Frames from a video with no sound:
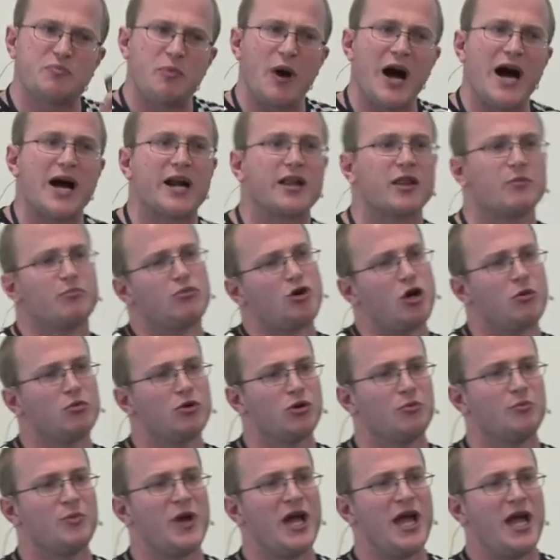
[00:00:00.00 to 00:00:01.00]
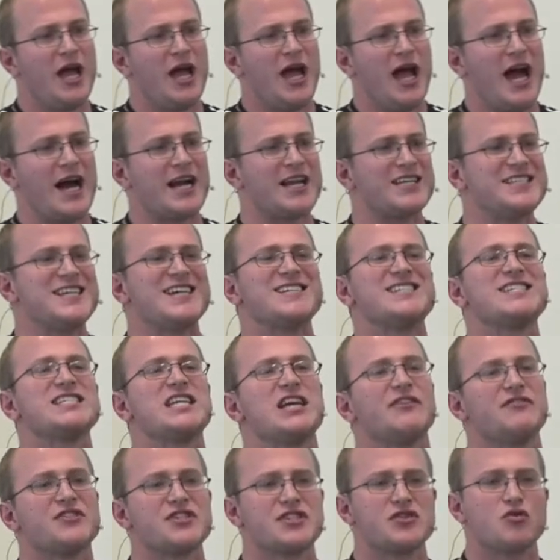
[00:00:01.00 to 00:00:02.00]
part of the problem, and it doesn't
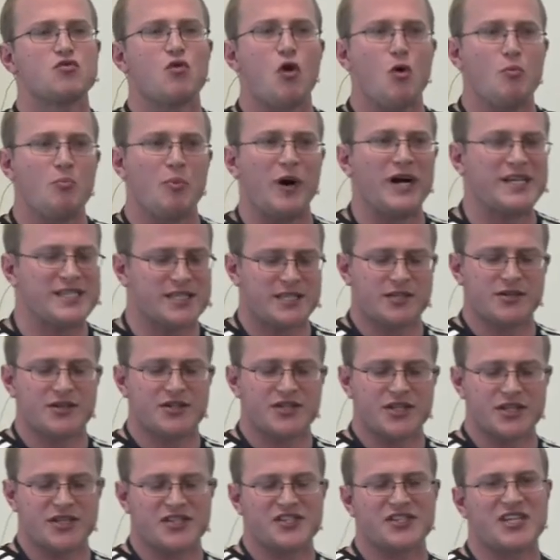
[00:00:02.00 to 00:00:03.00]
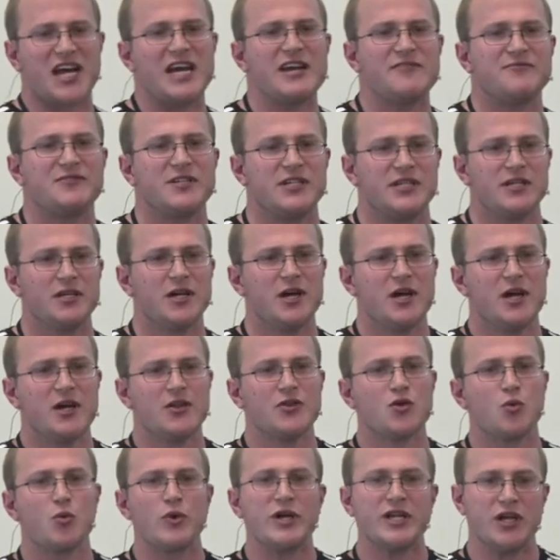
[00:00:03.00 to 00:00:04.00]
give us the robustness and safety
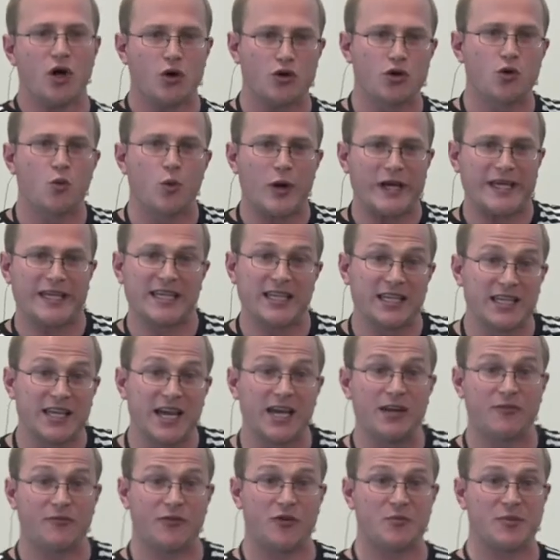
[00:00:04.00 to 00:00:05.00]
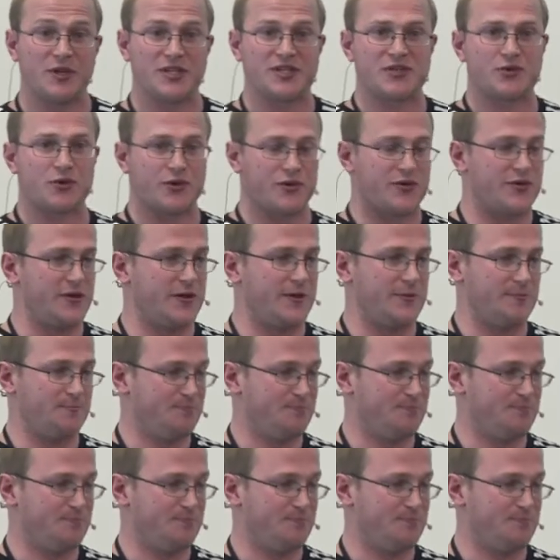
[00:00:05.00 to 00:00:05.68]
that we know that we can get from this sort of thing.